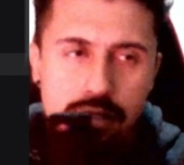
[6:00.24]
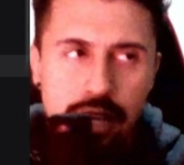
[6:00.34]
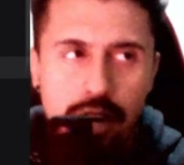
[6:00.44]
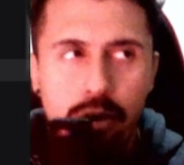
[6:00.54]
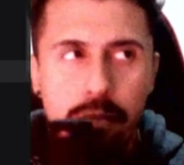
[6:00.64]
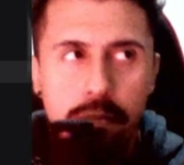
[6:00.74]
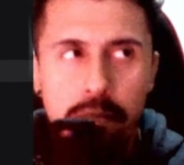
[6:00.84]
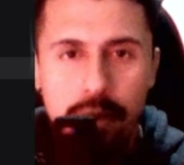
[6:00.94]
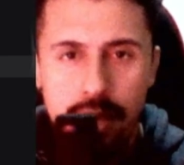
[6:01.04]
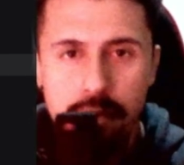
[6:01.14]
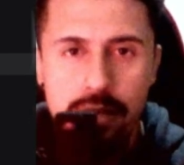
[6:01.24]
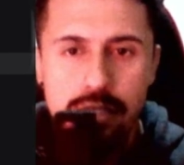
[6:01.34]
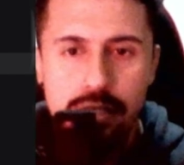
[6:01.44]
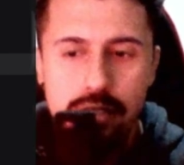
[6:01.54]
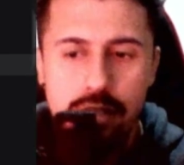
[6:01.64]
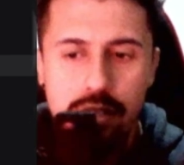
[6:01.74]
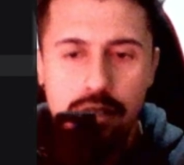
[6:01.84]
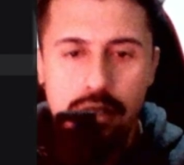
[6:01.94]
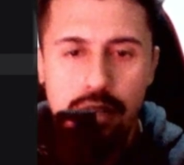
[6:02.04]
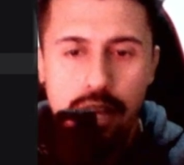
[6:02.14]
that our payment
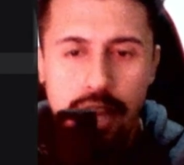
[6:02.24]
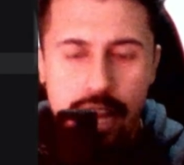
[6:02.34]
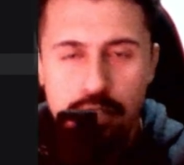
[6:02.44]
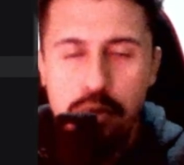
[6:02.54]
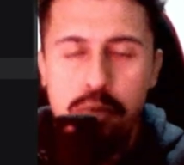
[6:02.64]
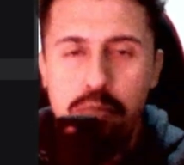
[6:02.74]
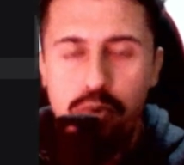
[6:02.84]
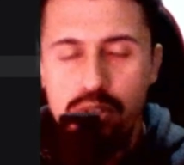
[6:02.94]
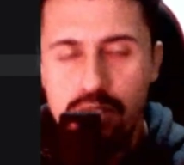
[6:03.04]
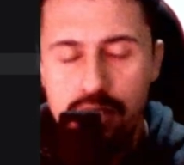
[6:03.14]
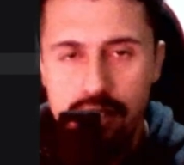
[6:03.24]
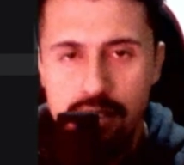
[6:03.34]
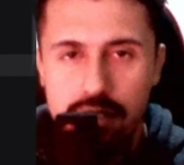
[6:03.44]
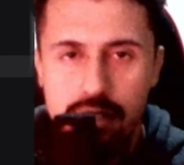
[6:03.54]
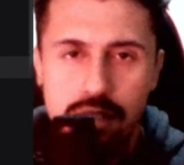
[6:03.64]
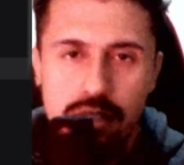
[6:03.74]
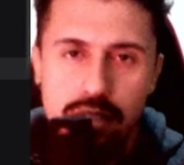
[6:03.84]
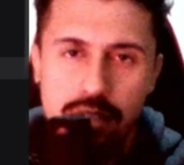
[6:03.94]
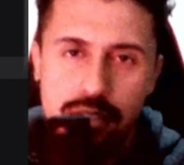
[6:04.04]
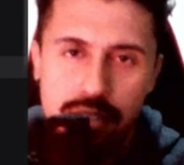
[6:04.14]
has been processed
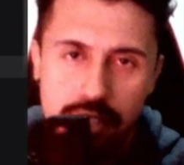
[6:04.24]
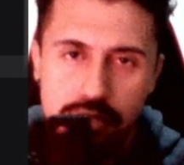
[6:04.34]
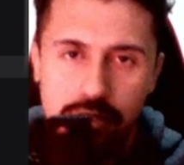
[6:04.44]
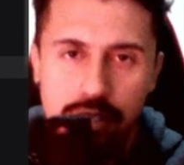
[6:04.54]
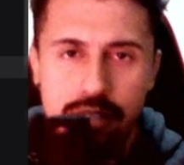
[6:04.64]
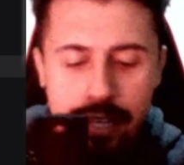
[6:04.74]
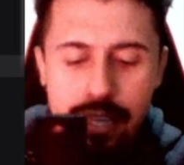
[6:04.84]
successfully.